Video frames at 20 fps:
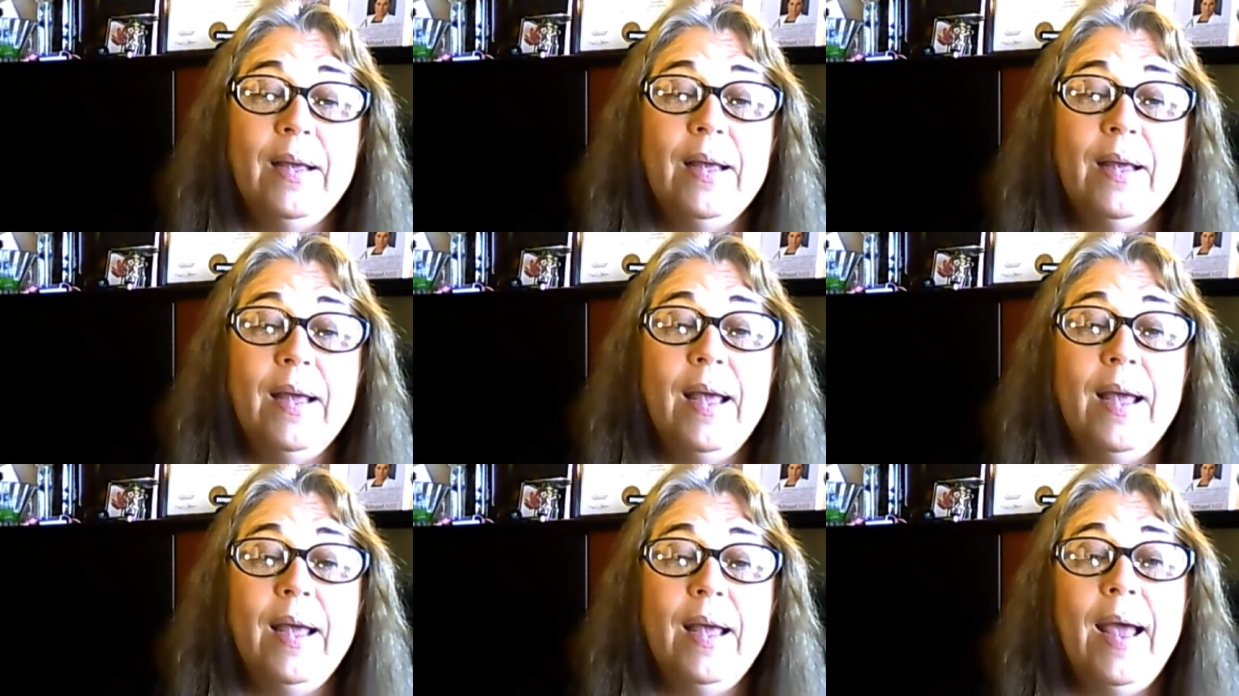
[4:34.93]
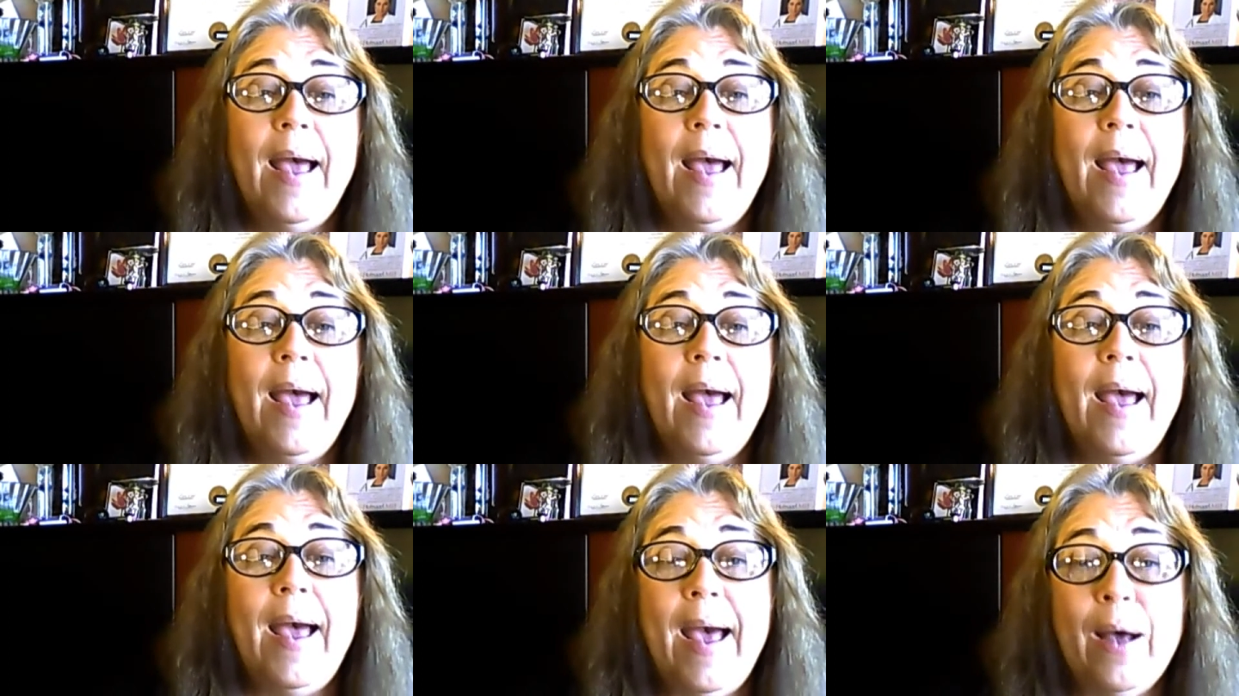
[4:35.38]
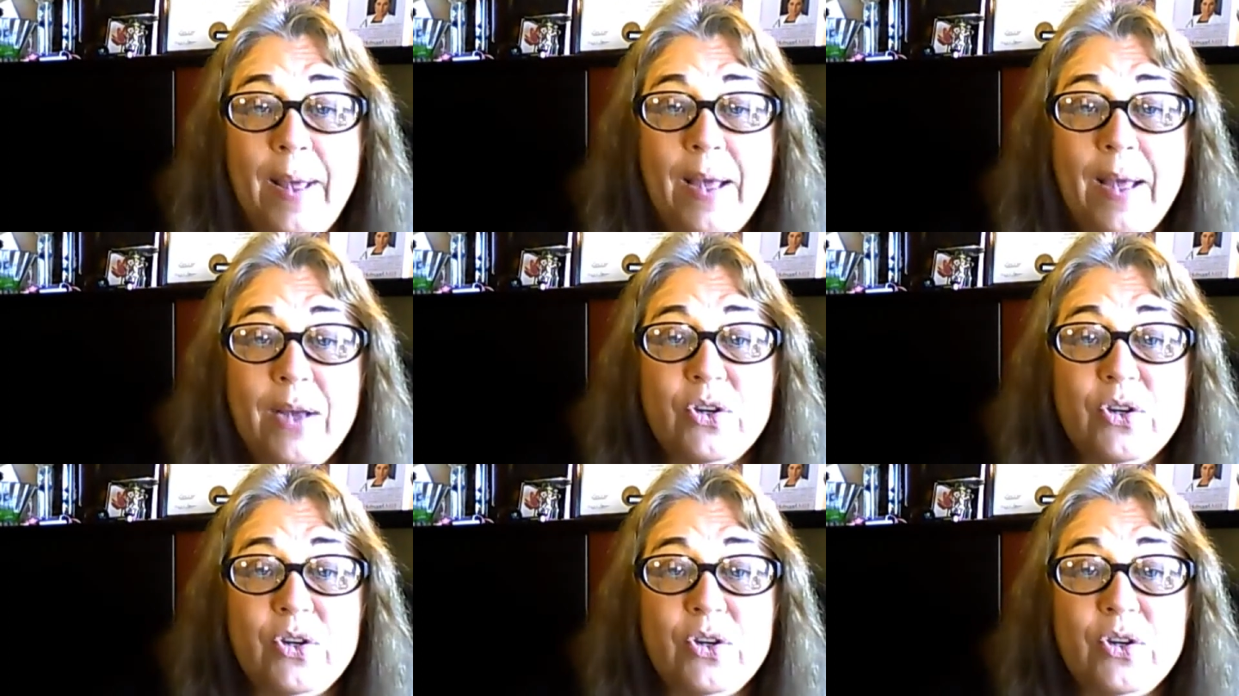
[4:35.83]
outpatient,
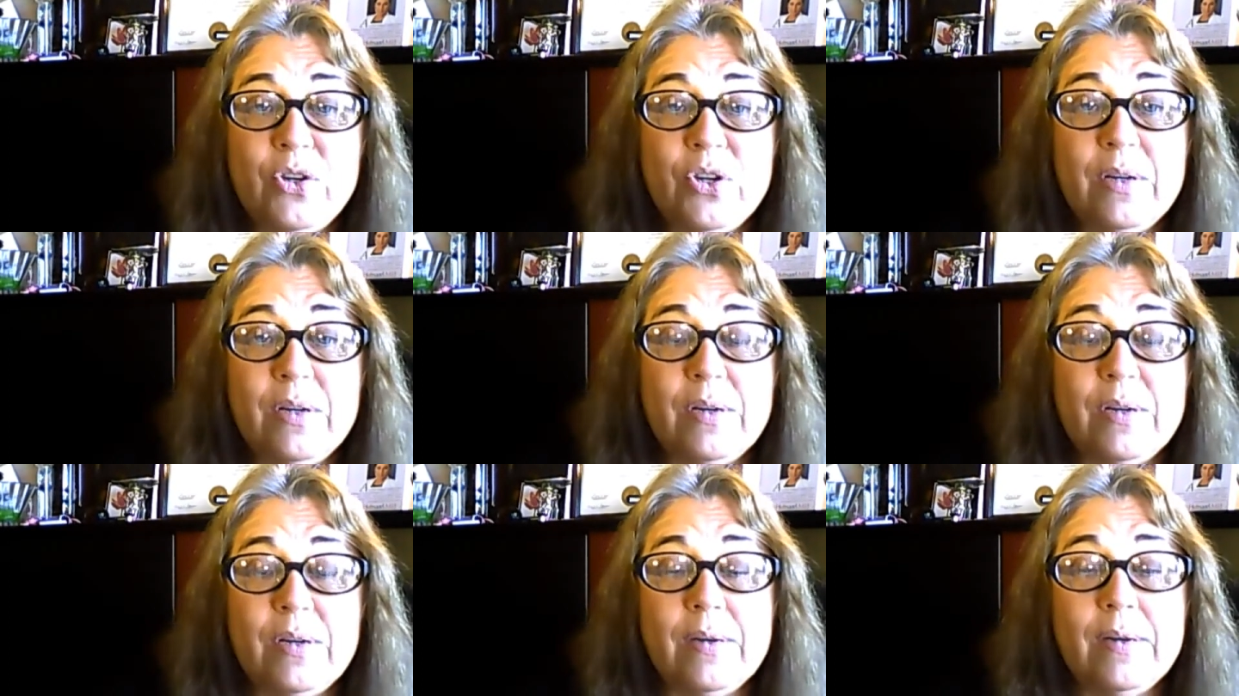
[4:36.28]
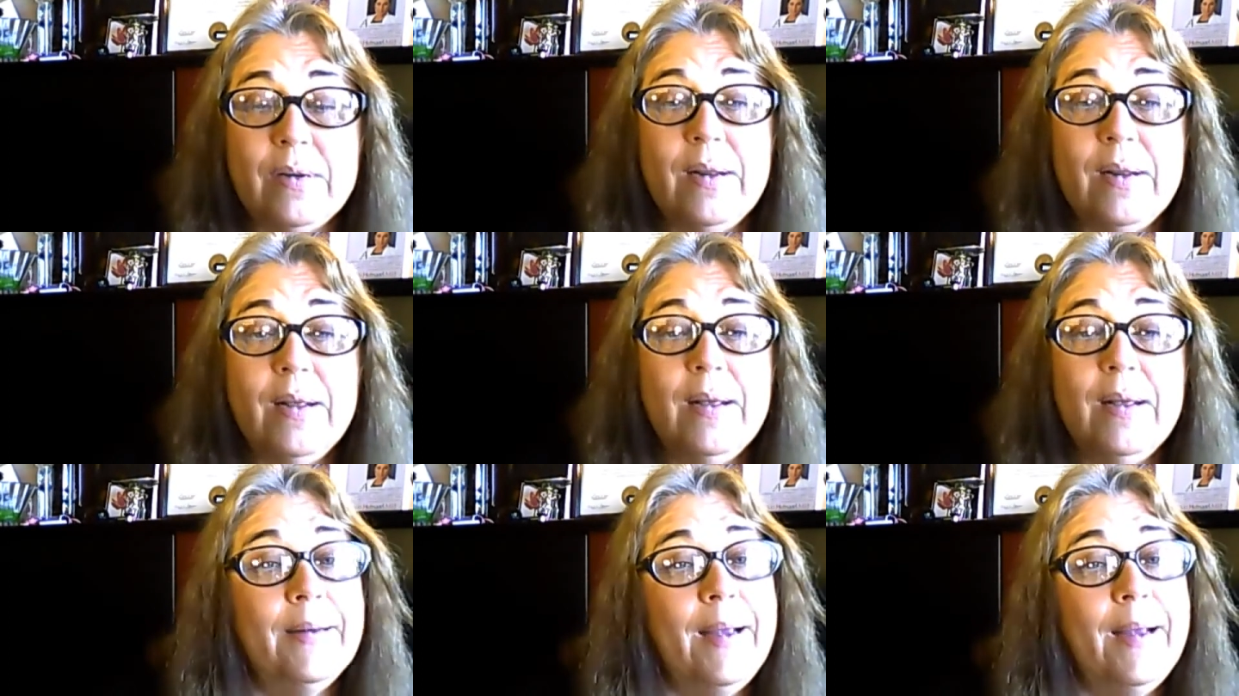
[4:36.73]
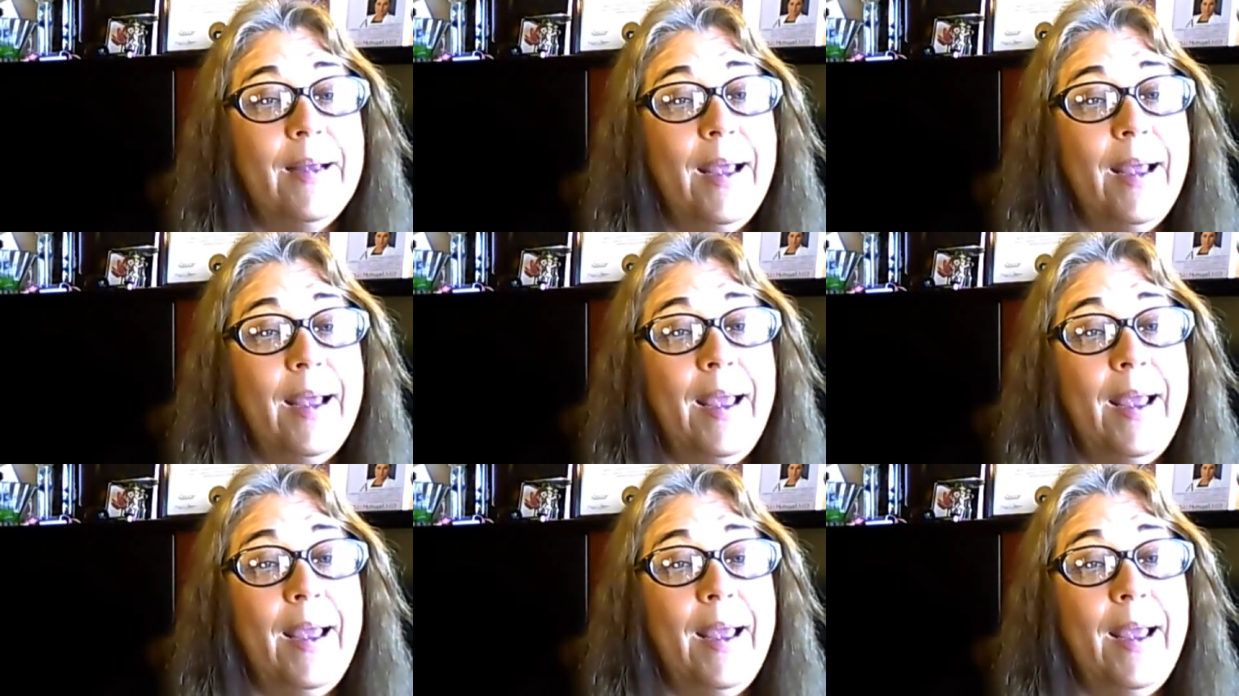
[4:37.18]
and